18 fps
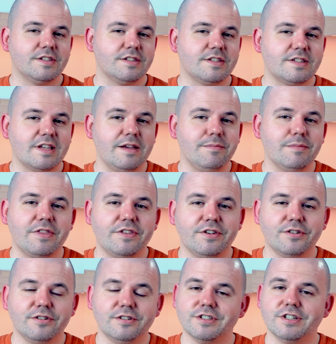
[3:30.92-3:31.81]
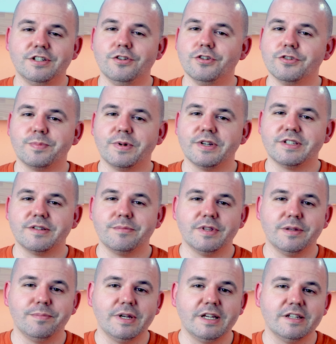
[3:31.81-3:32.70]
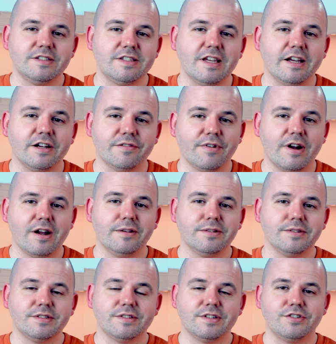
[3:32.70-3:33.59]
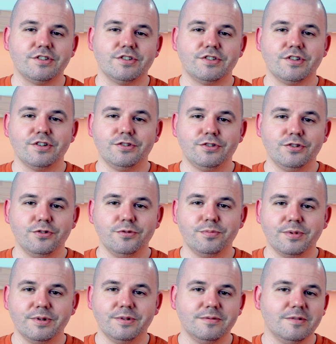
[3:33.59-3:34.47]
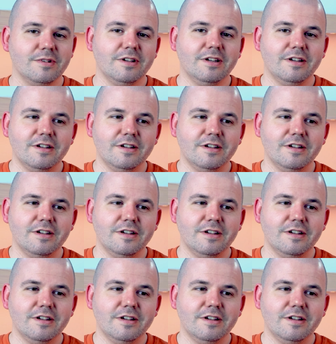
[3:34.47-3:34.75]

is the same methodology used by some of the biggest tech around, such as Hadoop and